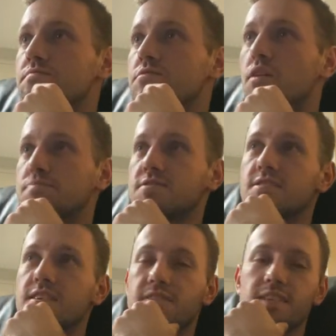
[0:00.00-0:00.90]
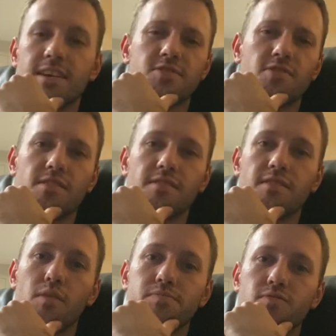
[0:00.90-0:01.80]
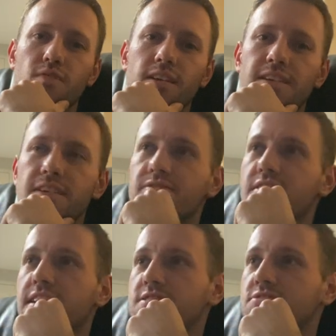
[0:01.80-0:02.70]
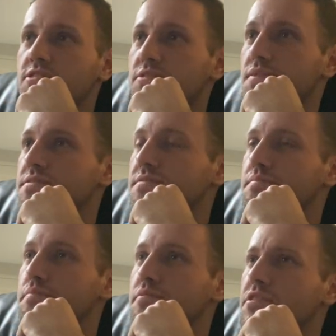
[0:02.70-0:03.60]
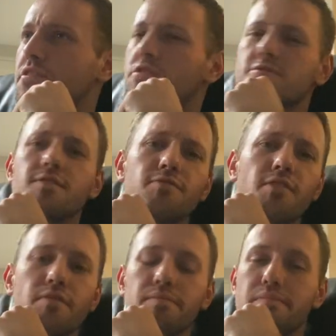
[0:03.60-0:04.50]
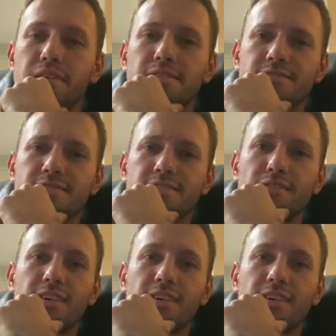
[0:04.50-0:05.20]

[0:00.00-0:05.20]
Hope to see you at the next hope to run into you at the next tournament, but also don't, because,